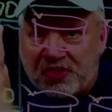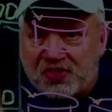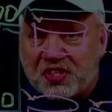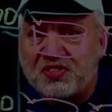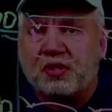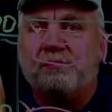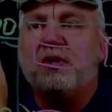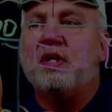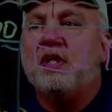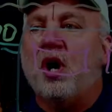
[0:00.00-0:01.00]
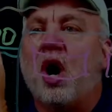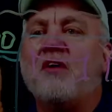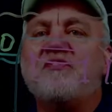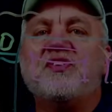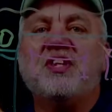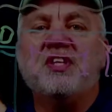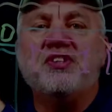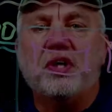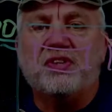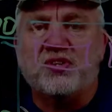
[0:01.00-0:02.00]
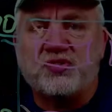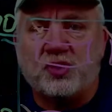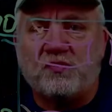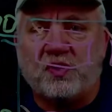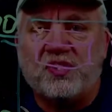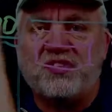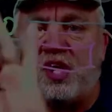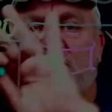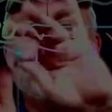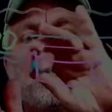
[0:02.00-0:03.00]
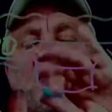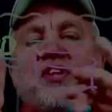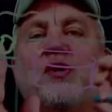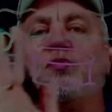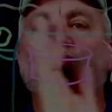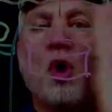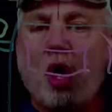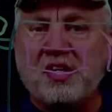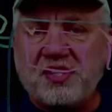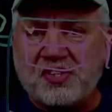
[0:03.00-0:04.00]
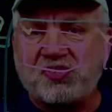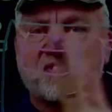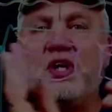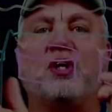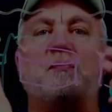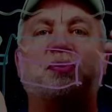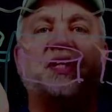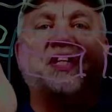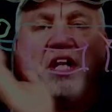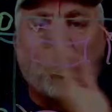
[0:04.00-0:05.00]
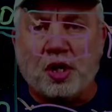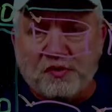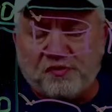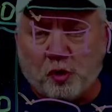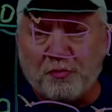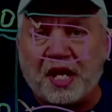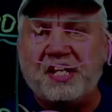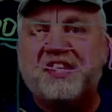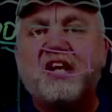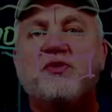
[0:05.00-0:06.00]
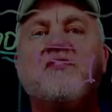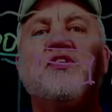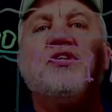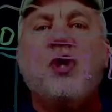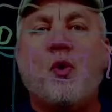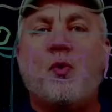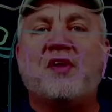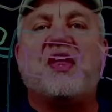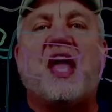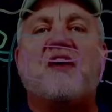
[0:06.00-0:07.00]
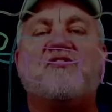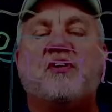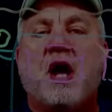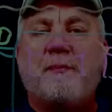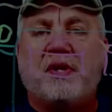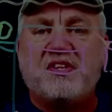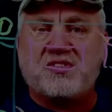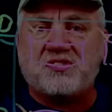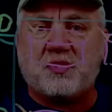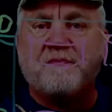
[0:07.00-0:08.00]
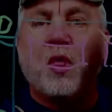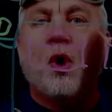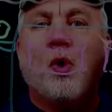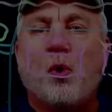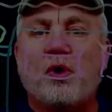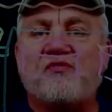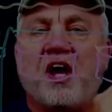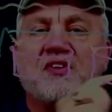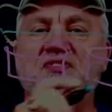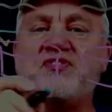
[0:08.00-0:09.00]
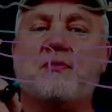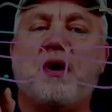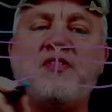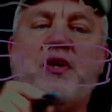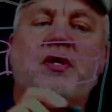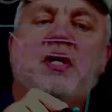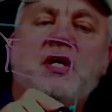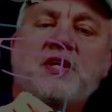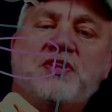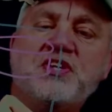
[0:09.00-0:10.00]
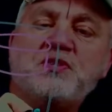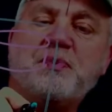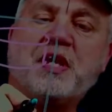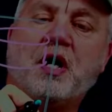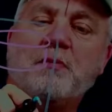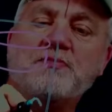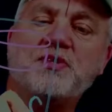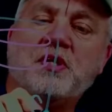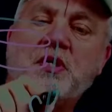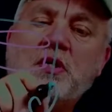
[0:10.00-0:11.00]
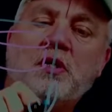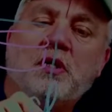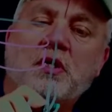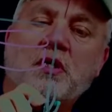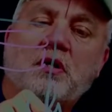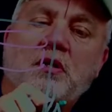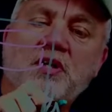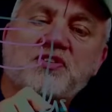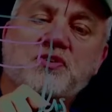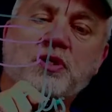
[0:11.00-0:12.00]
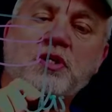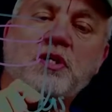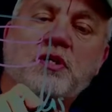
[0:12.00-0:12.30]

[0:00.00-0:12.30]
system of the server itself. They're raw disks. They're completely unformatted. They don't even know what they have for an operating system or a file system on there. This becomes cluster